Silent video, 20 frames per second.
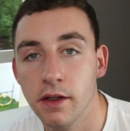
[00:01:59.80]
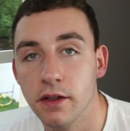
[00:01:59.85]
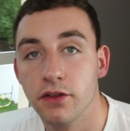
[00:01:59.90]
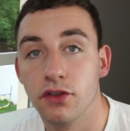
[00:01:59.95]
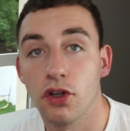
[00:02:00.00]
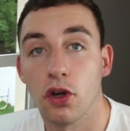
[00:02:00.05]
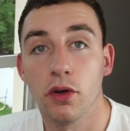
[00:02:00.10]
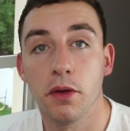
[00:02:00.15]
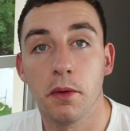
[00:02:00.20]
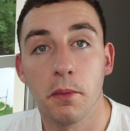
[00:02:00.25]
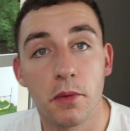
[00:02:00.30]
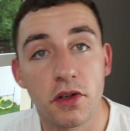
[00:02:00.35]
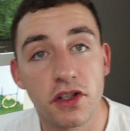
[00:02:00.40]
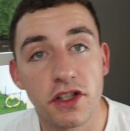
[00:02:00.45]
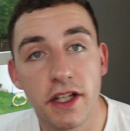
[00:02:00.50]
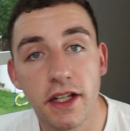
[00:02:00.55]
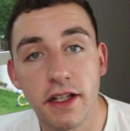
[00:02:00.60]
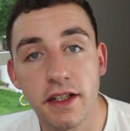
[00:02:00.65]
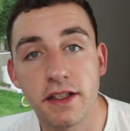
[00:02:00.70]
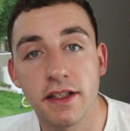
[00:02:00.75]
Term number
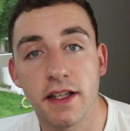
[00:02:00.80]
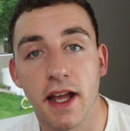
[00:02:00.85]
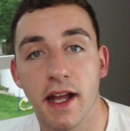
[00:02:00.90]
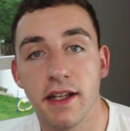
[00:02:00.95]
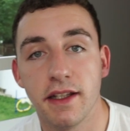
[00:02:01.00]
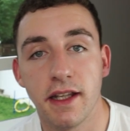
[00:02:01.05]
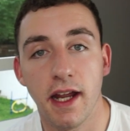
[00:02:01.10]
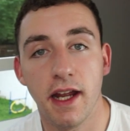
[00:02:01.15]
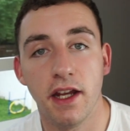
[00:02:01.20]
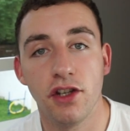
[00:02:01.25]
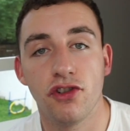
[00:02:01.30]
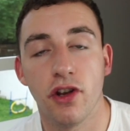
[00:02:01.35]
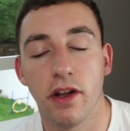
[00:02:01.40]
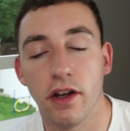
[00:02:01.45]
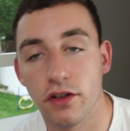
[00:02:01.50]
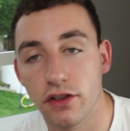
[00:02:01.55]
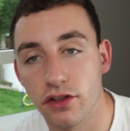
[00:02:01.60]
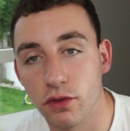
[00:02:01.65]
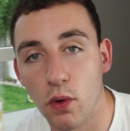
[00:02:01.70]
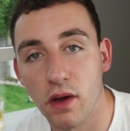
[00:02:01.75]
six, a day
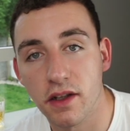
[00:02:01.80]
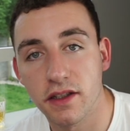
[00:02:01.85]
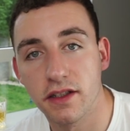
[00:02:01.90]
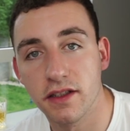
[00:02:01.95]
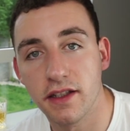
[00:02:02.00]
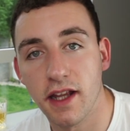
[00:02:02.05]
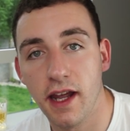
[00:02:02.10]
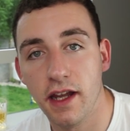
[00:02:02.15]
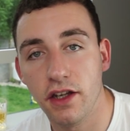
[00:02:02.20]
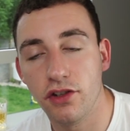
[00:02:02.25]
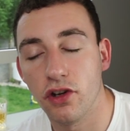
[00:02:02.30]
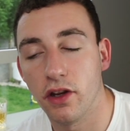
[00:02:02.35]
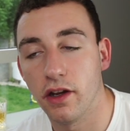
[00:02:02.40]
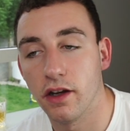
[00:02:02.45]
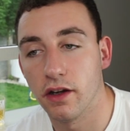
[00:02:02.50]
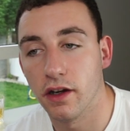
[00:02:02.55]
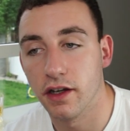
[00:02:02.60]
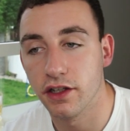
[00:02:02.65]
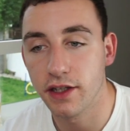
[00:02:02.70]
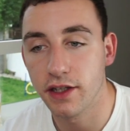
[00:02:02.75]
trader. So what is a day trader? A